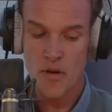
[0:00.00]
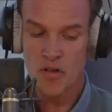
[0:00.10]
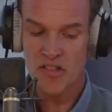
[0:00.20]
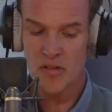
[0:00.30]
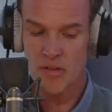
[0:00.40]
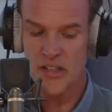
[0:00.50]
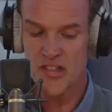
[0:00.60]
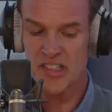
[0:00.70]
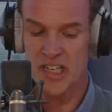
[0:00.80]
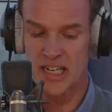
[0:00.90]
also
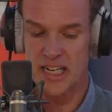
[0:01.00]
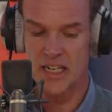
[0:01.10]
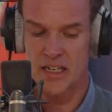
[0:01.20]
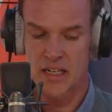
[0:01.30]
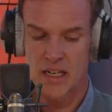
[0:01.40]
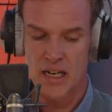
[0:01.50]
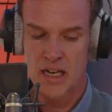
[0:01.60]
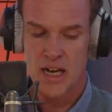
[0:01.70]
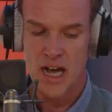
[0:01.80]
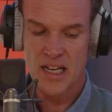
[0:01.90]
interestingly,
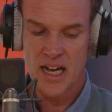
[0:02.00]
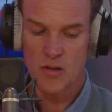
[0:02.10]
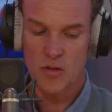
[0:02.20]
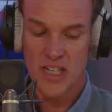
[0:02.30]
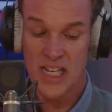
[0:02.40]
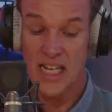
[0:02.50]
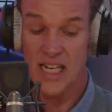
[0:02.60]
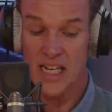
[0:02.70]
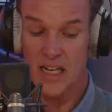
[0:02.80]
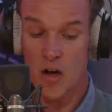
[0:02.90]
a guy called
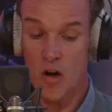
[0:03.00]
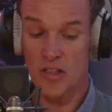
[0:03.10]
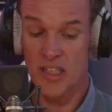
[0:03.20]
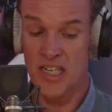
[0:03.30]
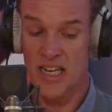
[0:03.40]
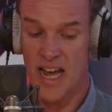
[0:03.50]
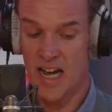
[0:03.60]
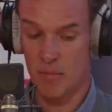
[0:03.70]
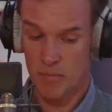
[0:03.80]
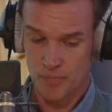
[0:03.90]
Ki Kok
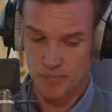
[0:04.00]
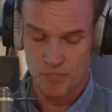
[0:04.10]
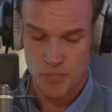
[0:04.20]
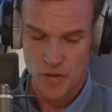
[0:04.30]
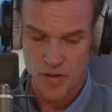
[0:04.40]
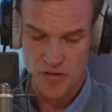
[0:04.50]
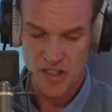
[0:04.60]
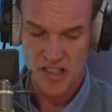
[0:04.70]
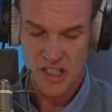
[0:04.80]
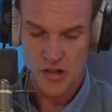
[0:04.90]
Tiam,
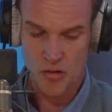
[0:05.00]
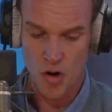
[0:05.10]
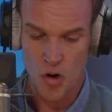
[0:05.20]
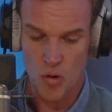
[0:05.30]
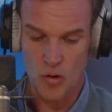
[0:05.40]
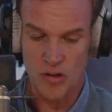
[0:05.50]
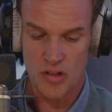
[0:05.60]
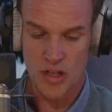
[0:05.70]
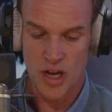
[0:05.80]
56-year-old.